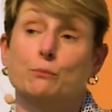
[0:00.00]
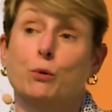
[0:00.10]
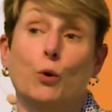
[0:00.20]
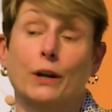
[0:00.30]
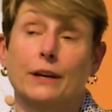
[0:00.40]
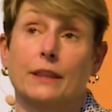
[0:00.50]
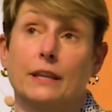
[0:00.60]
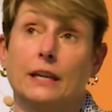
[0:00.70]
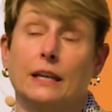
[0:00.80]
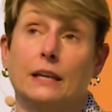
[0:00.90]
important
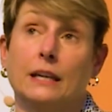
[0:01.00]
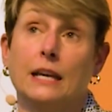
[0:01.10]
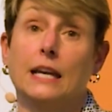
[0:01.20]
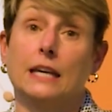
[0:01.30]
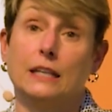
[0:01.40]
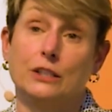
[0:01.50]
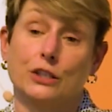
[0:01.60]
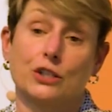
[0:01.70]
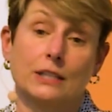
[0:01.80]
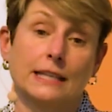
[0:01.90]
thing in
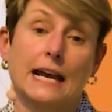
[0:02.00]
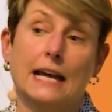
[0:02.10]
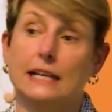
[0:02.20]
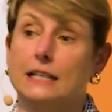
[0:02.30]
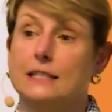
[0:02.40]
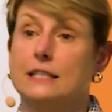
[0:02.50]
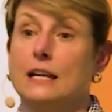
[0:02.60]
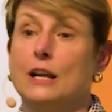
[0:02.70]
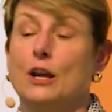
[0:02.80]
addition to that is